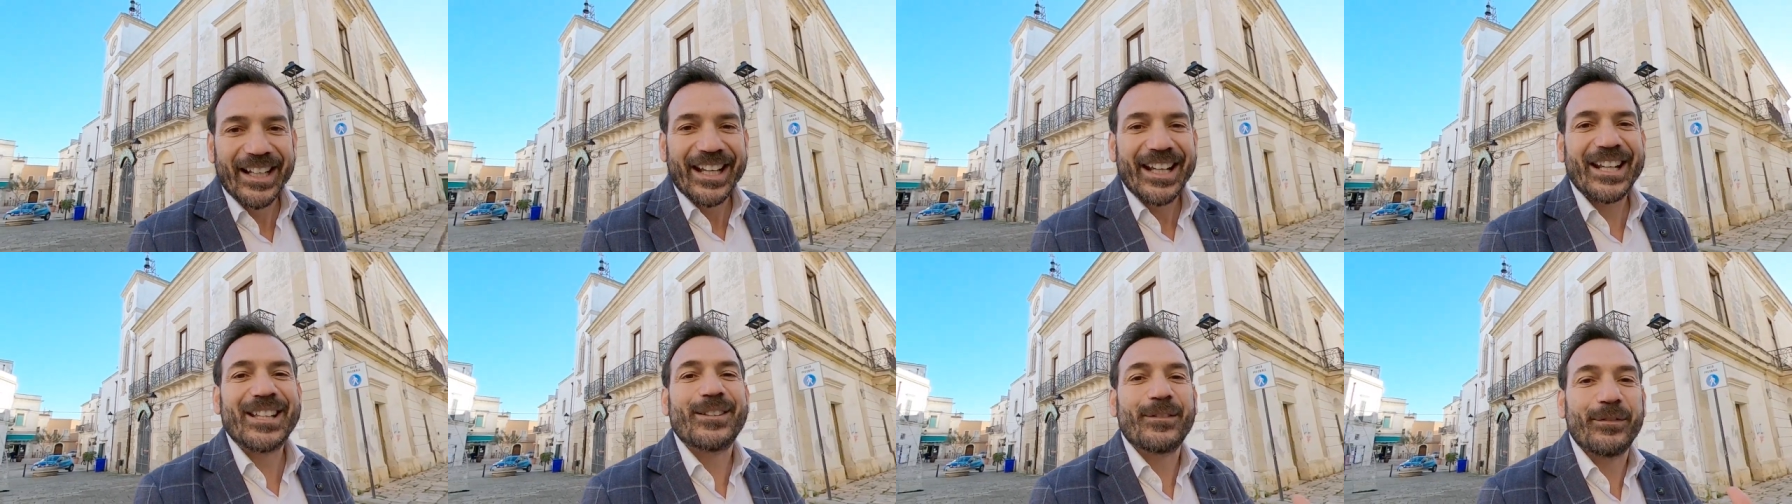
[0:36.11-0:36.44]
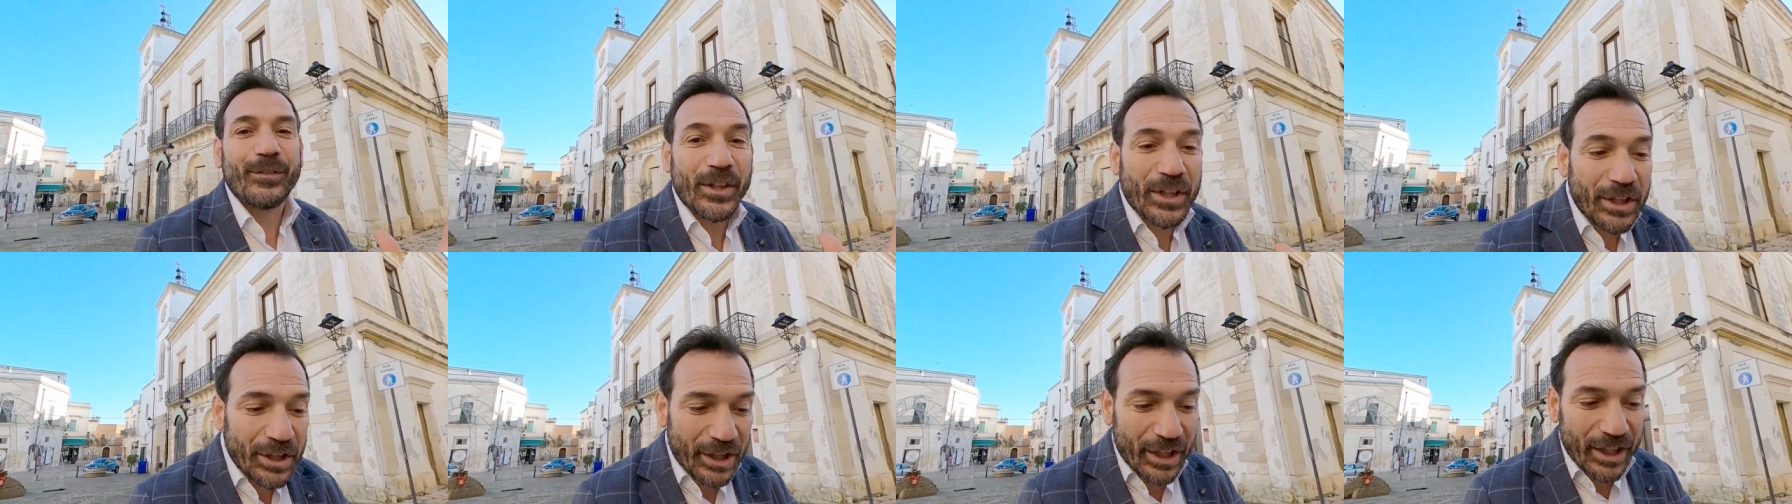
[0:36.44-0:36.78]
It's
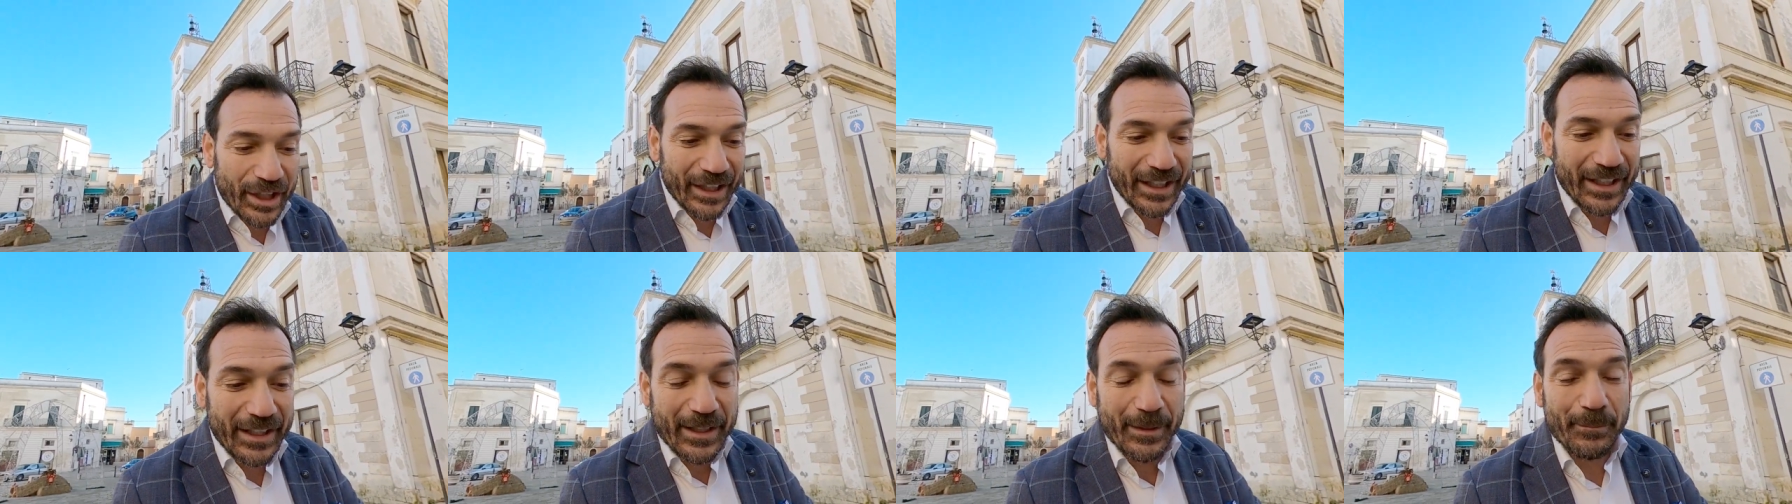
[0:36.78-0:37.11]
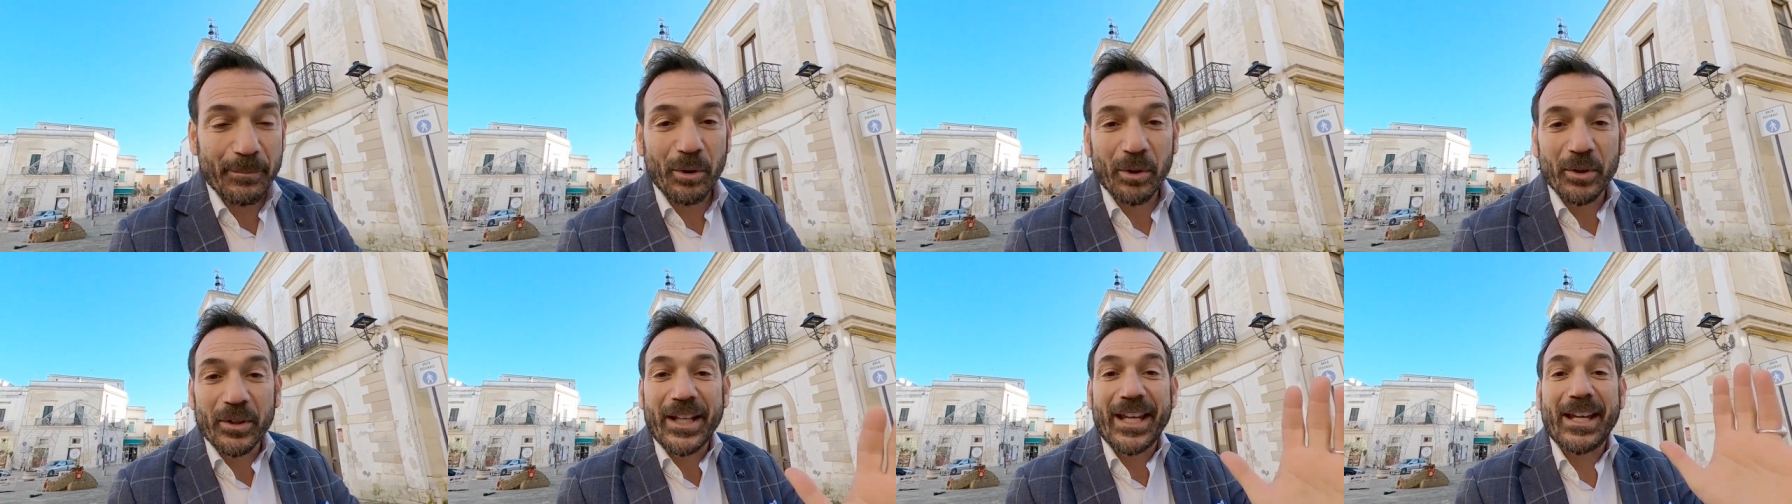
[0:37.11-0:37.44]
very early in the
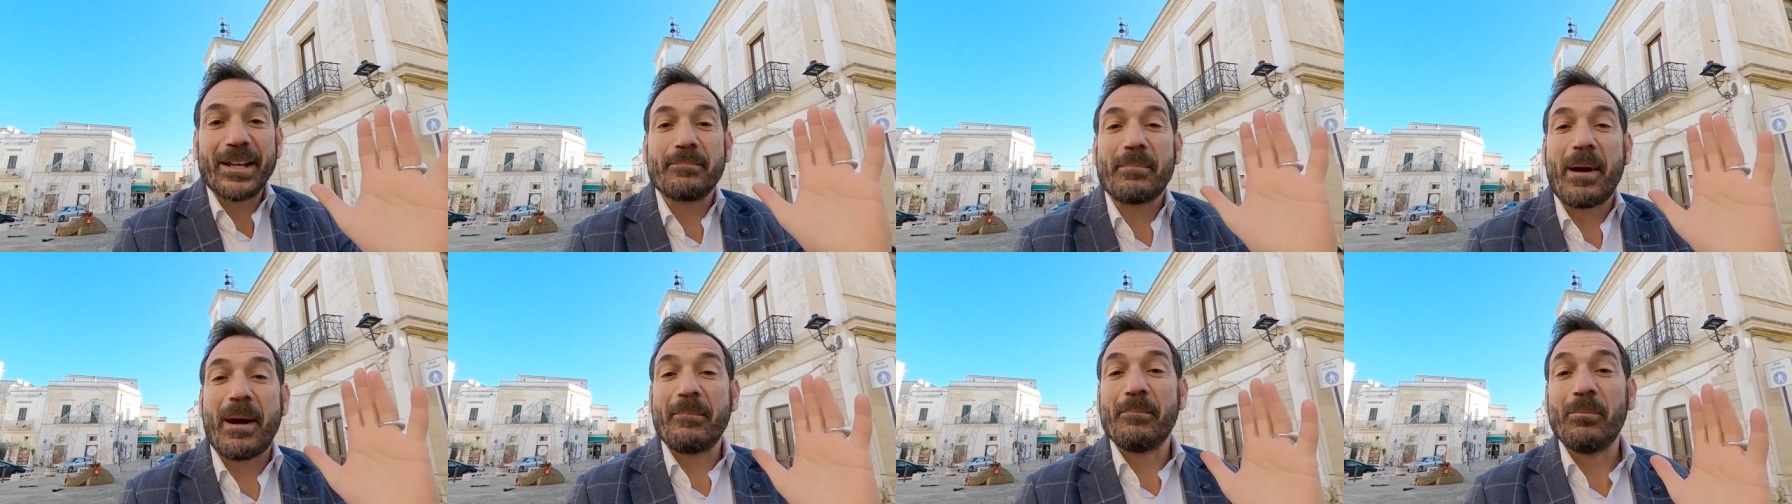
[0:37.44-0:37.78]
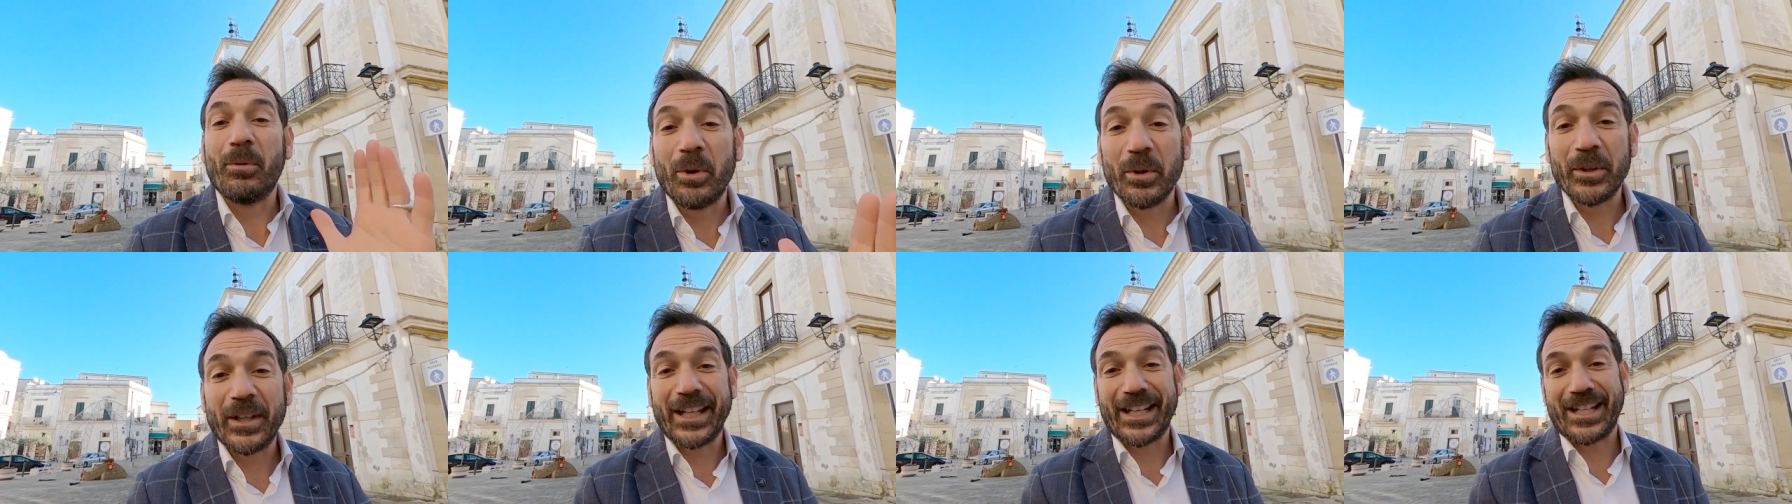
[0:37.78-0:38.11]
morning, my
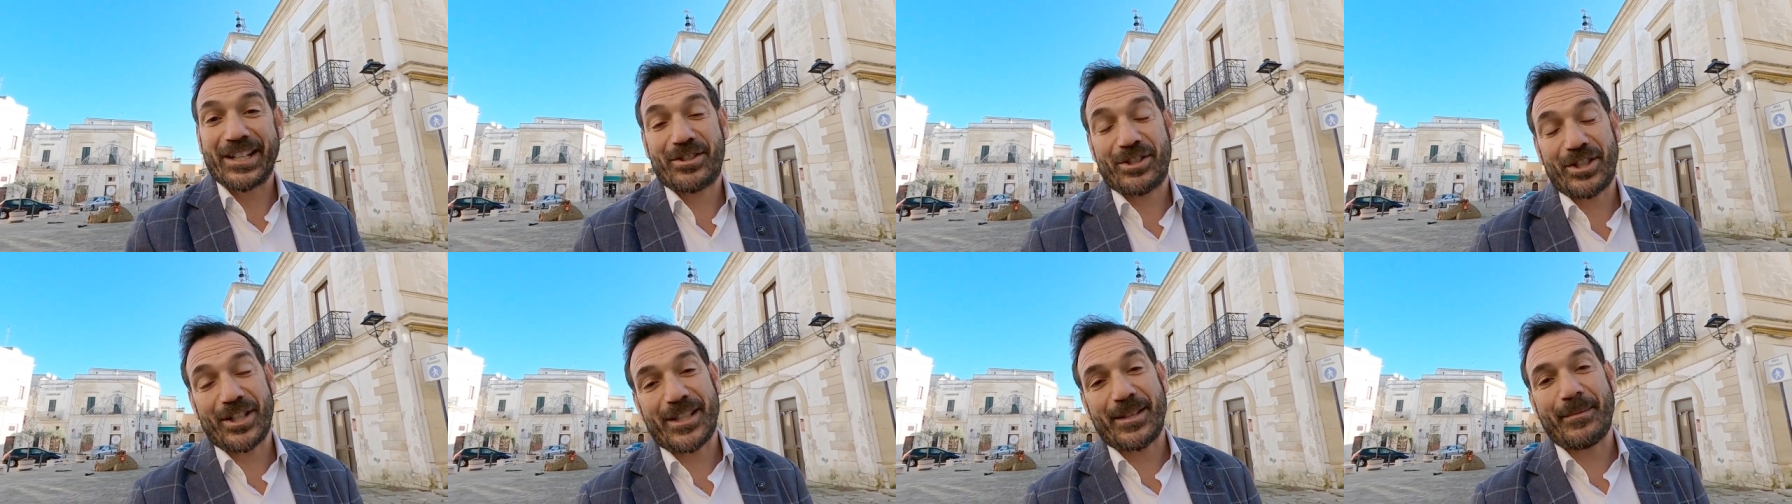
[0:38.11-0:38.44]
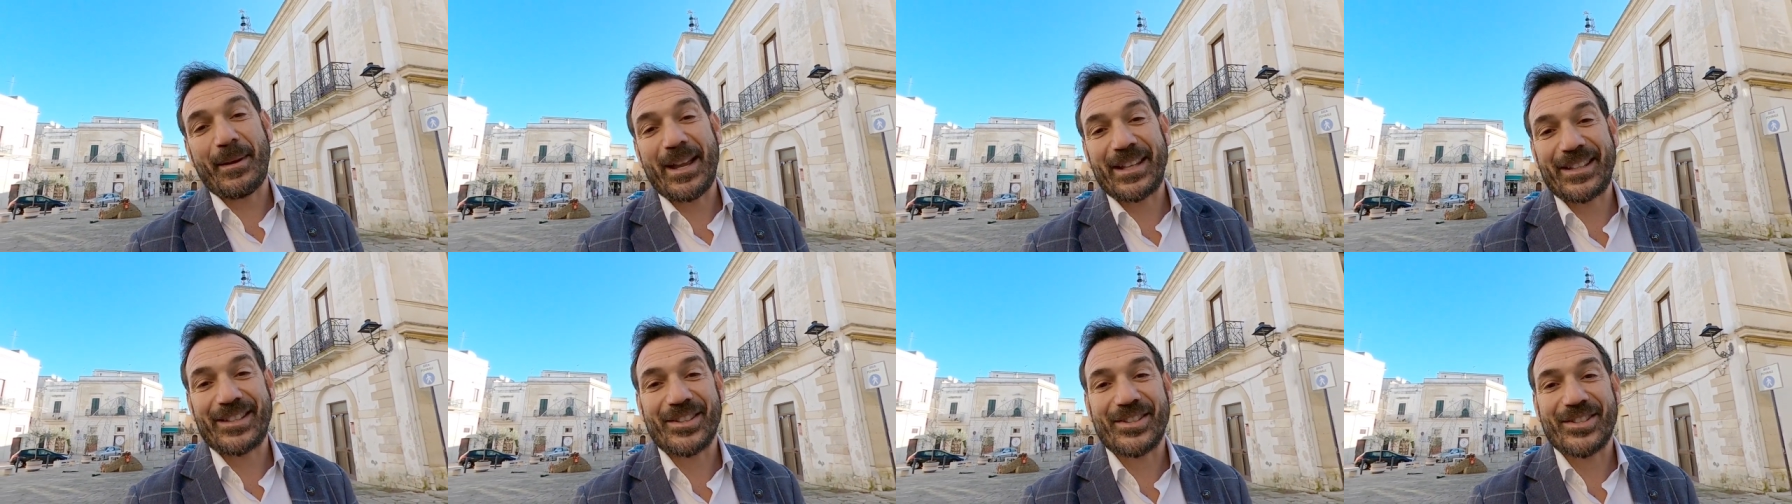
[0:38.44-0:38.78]
morning is just
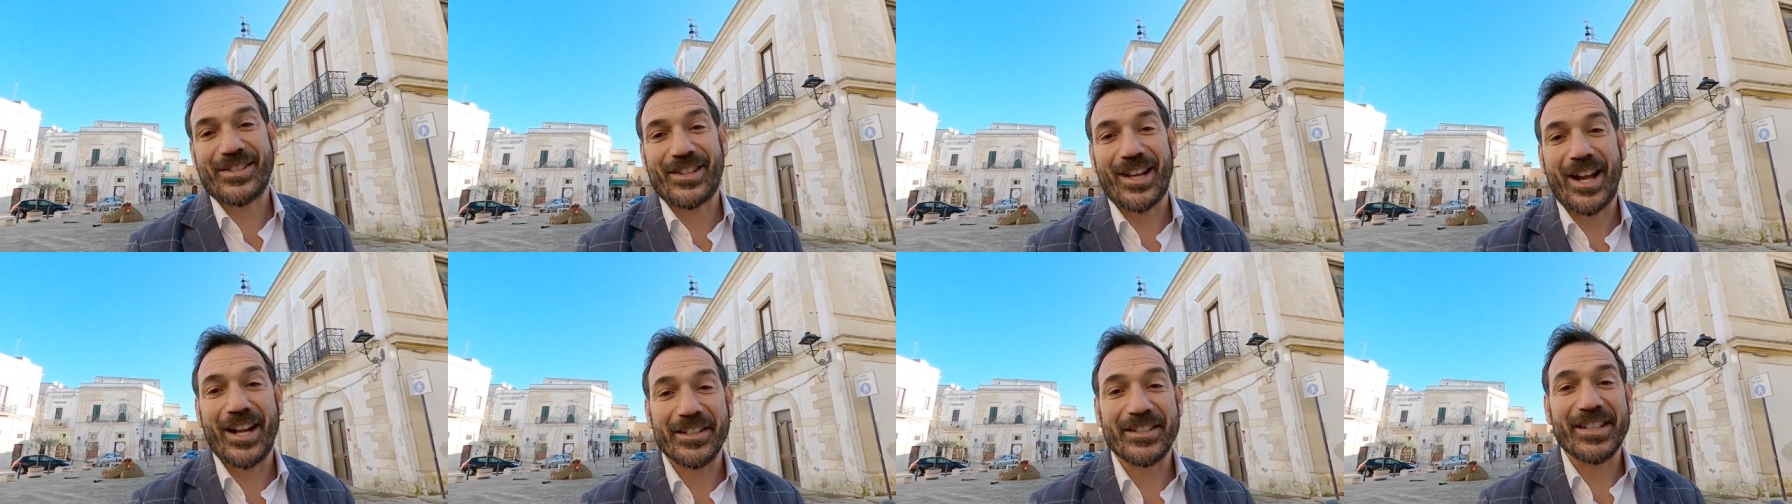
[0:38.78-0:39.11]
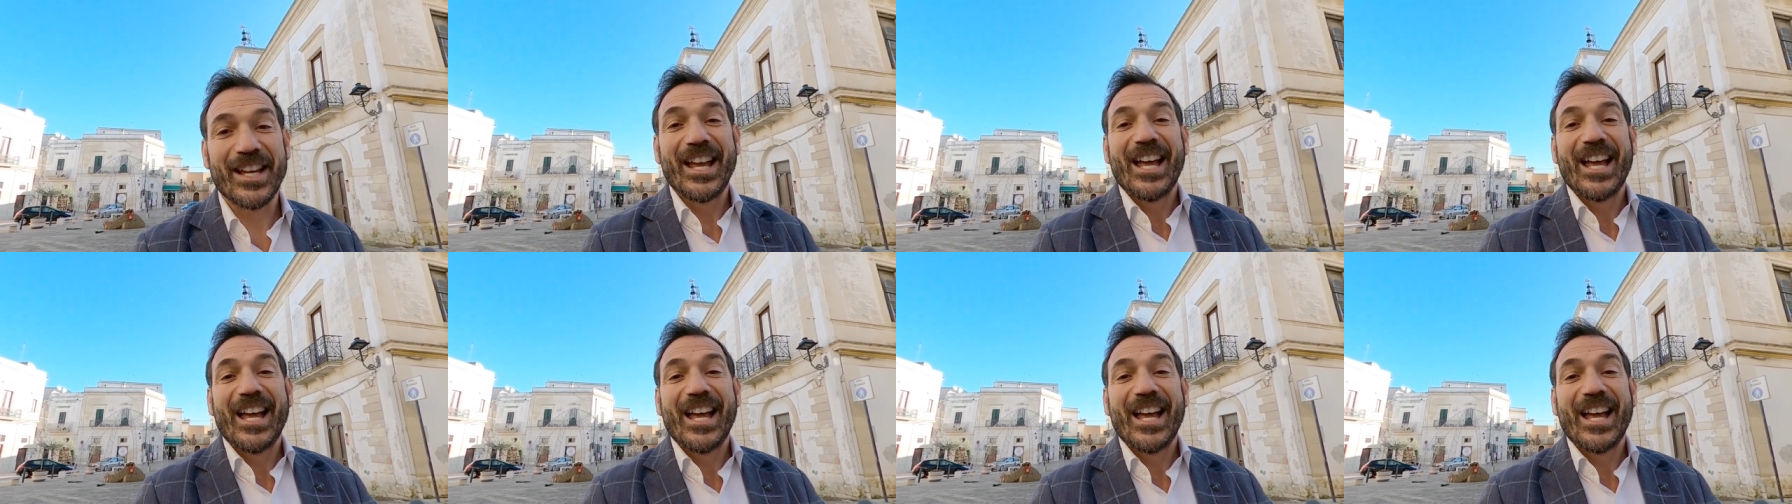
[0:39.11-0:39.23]
about to start.